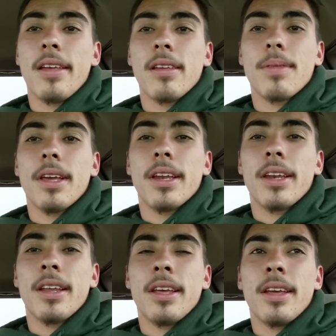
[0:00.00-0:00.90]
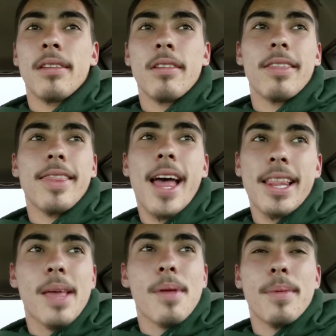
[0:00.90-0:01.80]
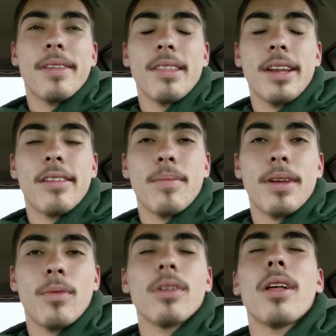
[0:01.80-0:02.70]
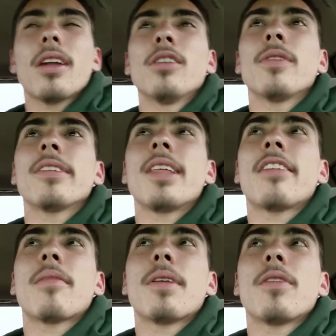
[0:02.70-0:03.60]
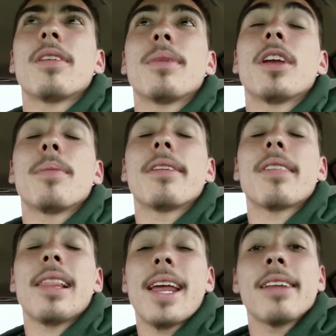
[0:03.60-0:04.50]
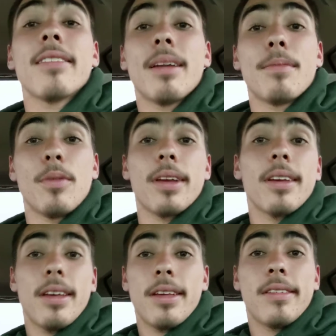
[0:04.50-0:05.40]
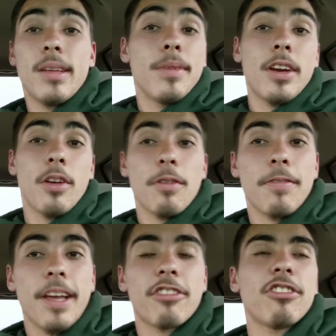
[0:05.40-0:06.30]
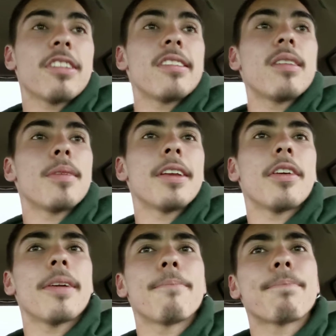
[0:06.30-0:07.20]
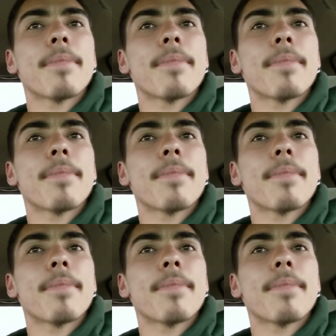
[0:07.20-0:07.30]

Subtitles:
It's not that late, but I mean it's the latest I've been. Well, I don't know if it's the latest I've been to a cemetery, but it's the latest that I'm doing a cemetery reflection at the cemetery.